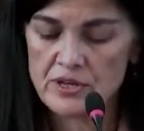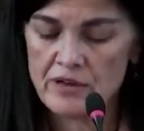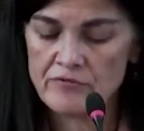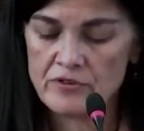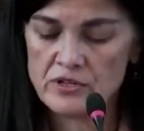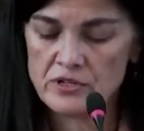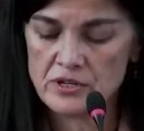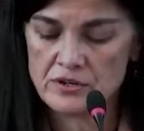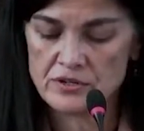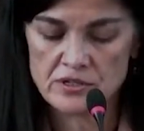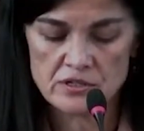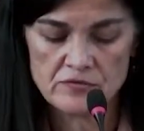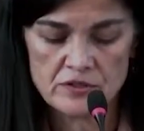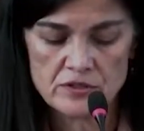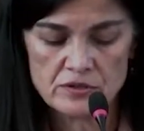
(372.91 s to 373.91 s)
every year
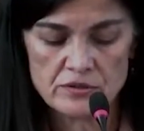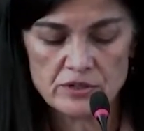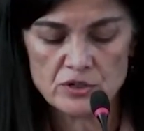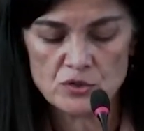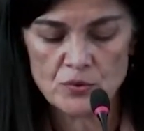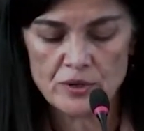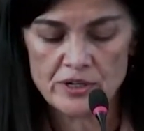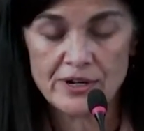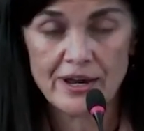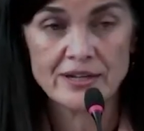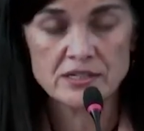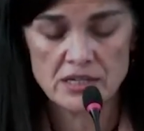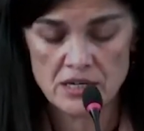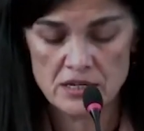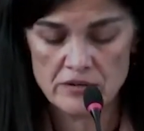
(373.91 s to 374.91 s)
since fiscal year
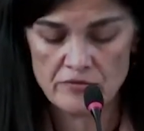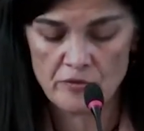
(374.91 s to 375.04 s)
2019 of